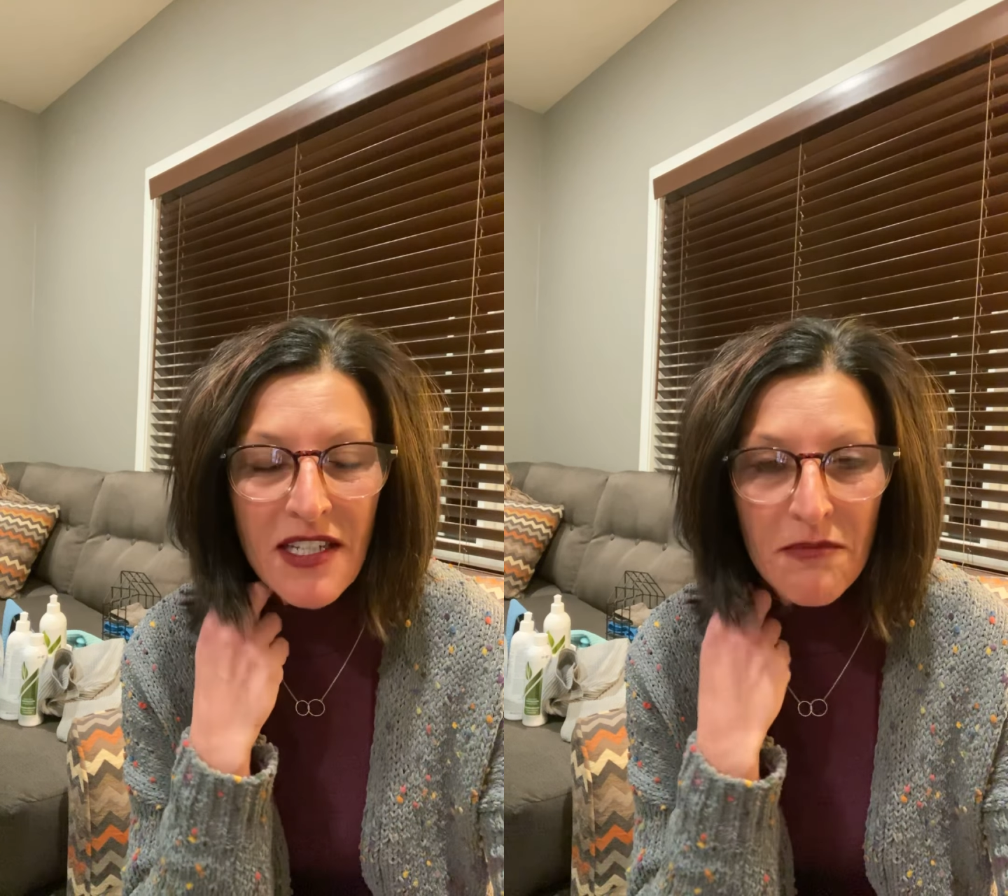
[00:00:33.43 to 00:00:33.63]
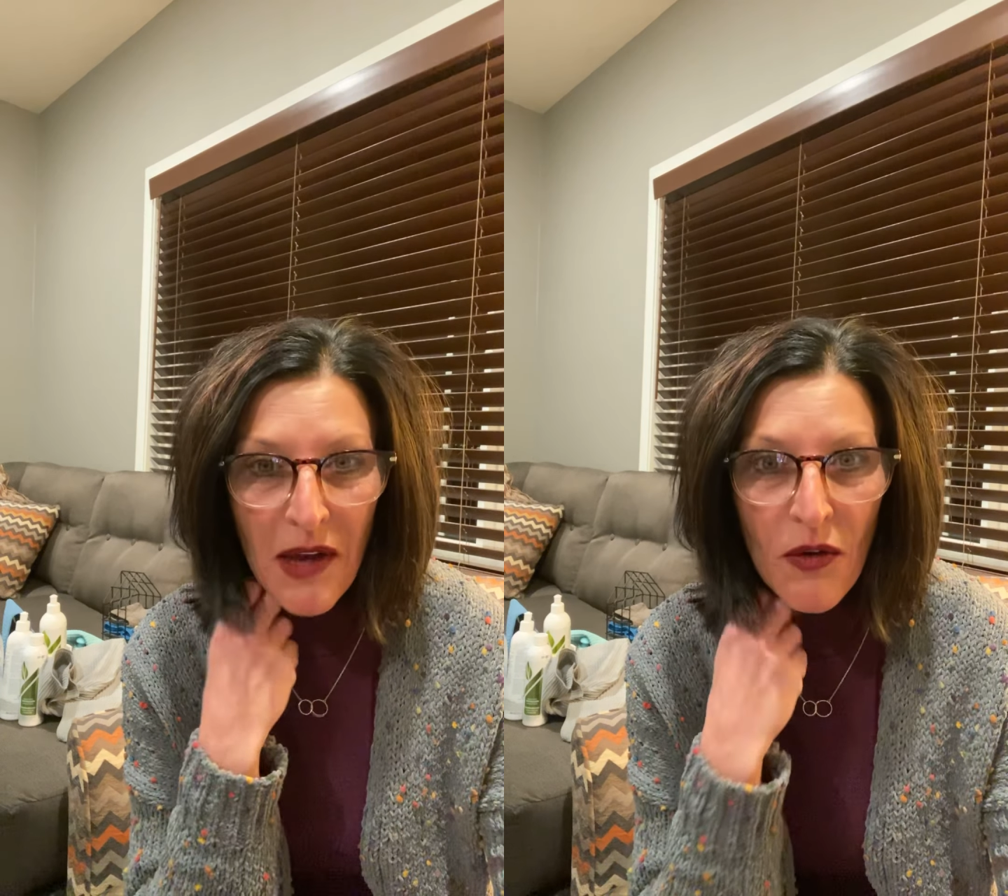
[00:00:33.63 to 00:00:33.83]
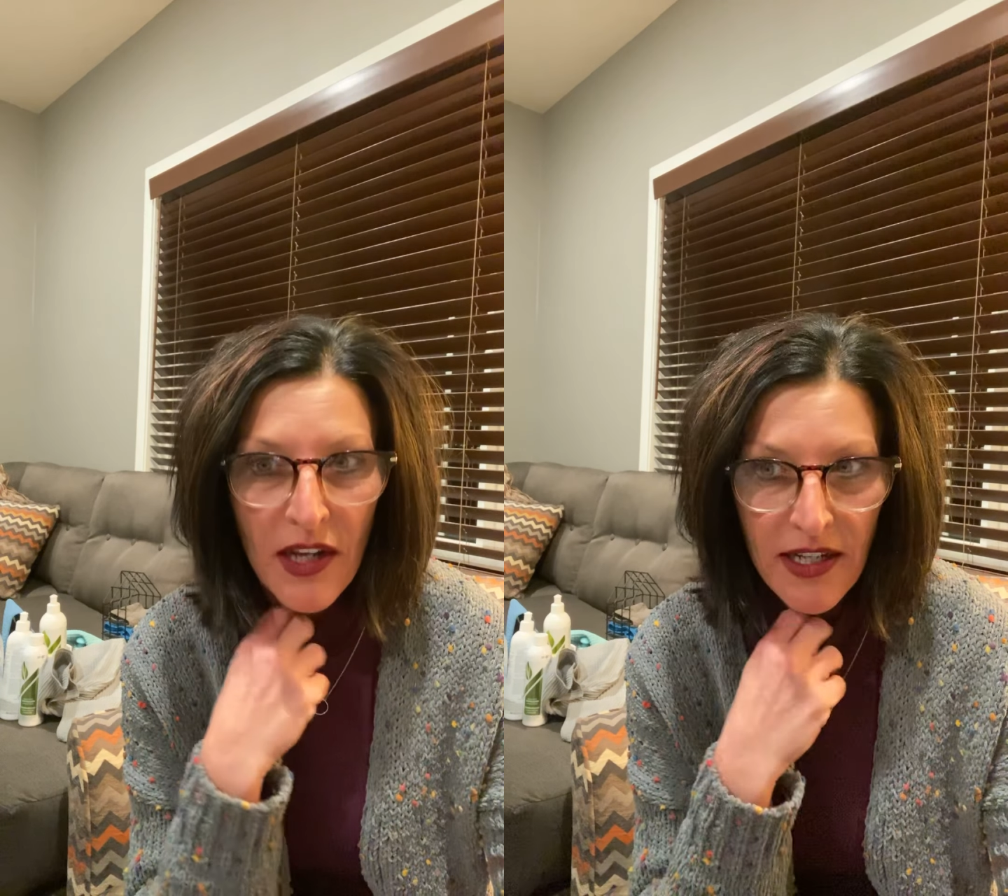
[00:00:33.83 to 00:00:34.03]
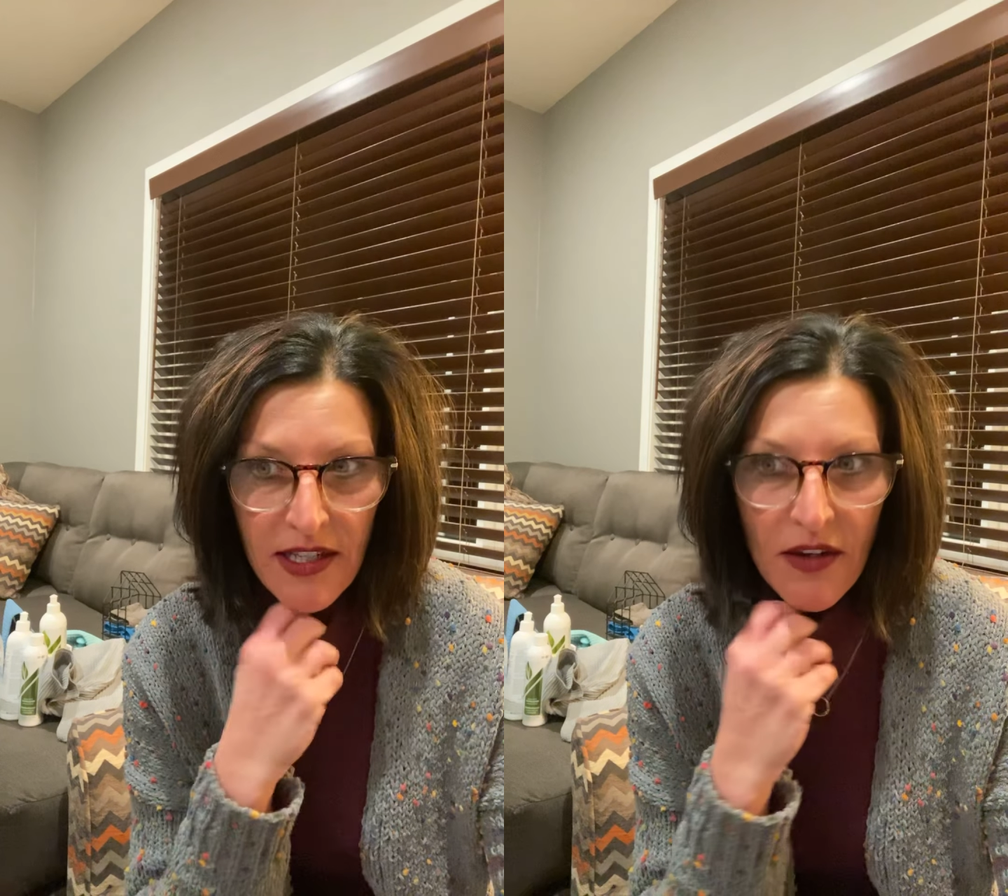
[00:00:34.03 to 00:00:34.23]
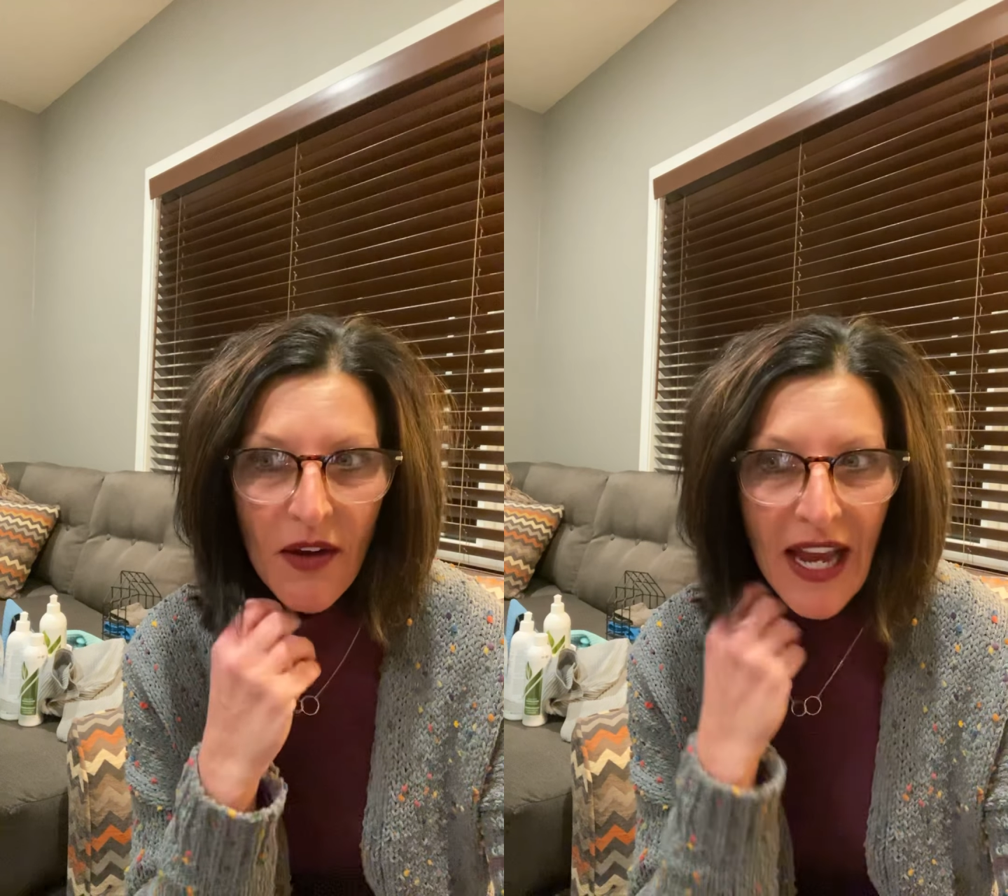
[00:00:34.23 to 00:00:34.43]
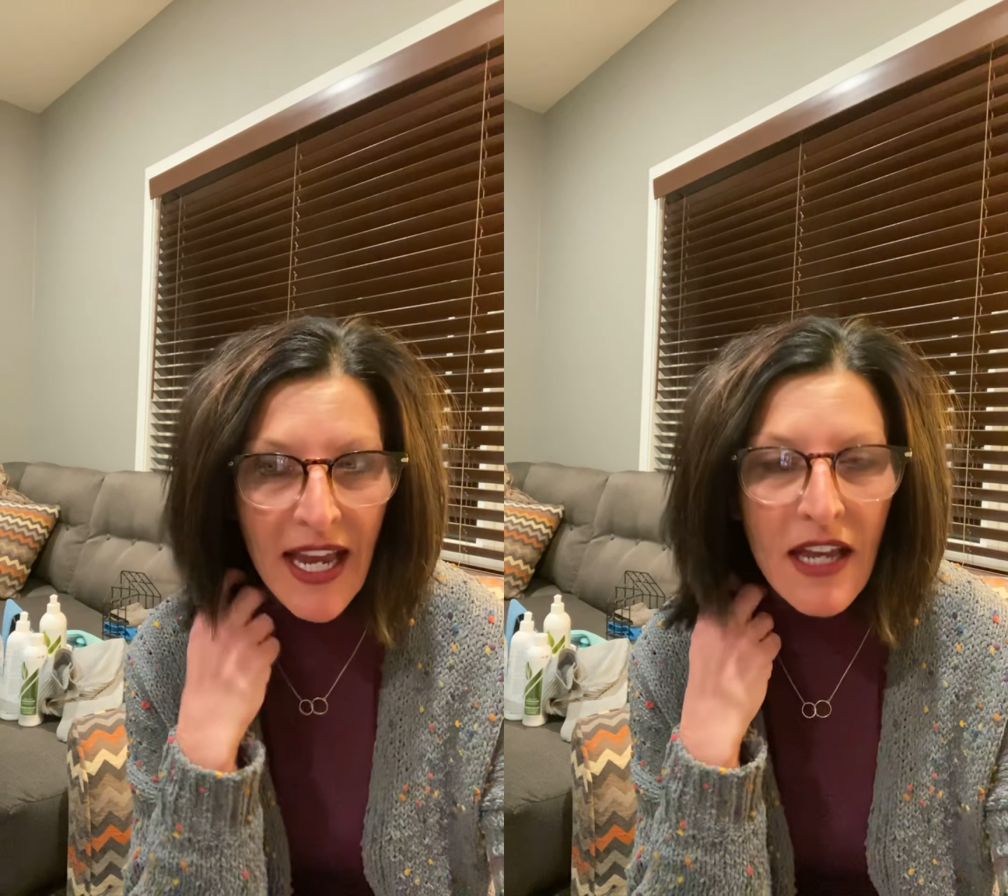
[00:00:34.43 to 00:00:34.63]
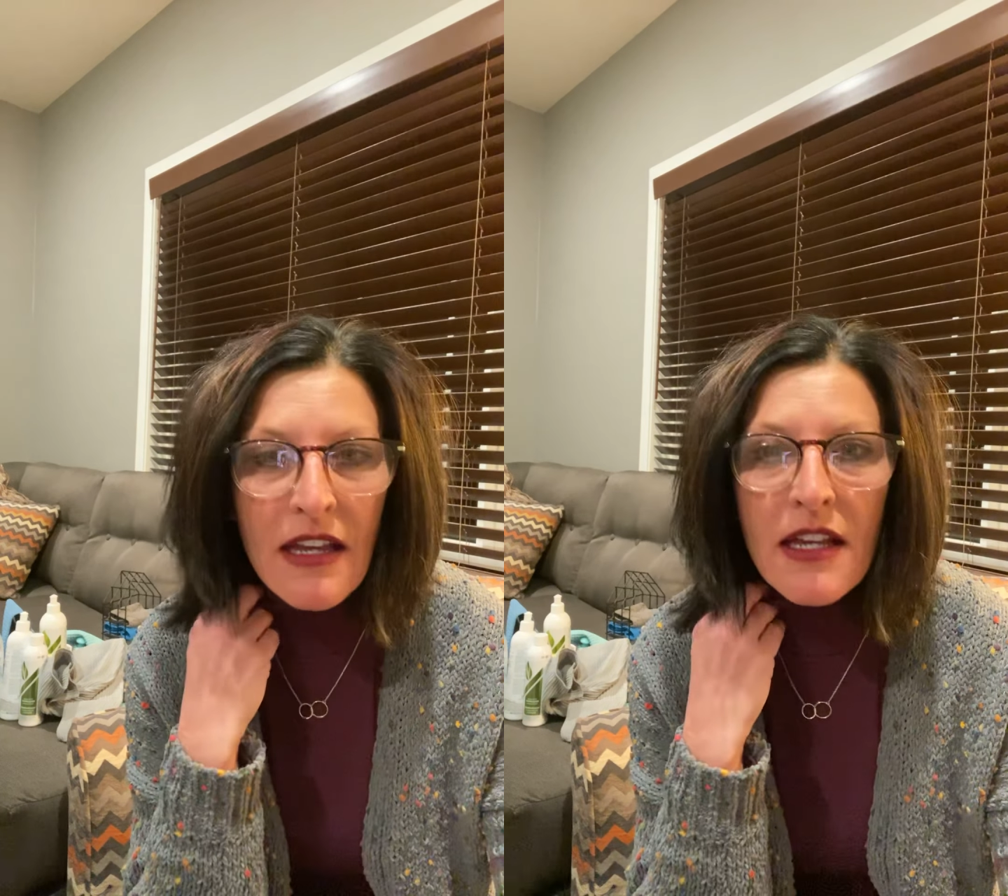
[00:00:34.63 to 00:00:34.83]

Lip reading: about it, okay?